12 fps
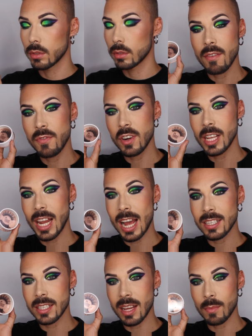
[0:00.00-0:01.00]
And for the
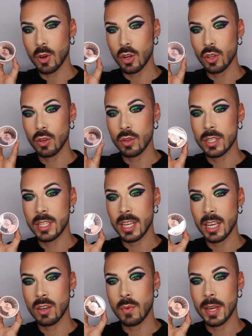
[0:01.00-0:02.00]
lashes, I'm gonna use
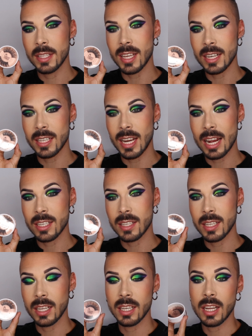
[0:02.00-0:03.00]
the KENZOVL
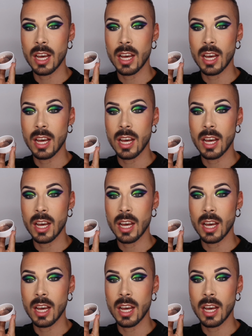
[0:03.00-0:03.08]
lashes